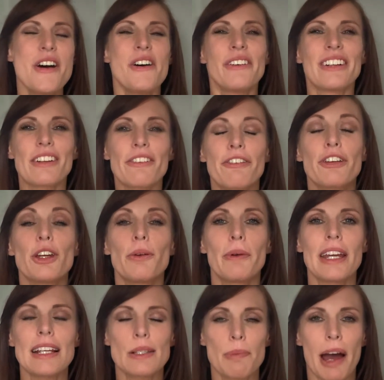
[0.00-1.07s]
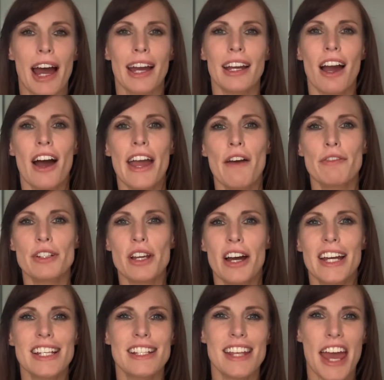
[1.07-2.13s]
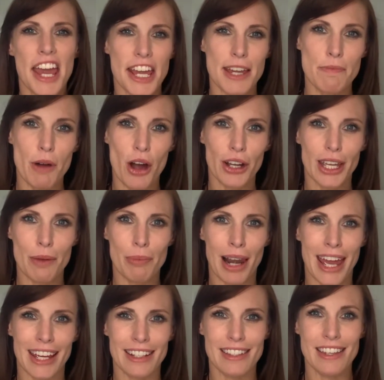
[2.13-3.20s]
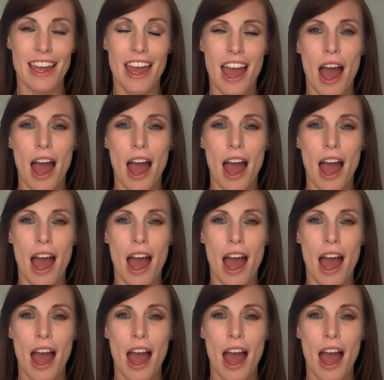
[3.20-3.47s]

well, a few weeks back, I advertised a marketplace.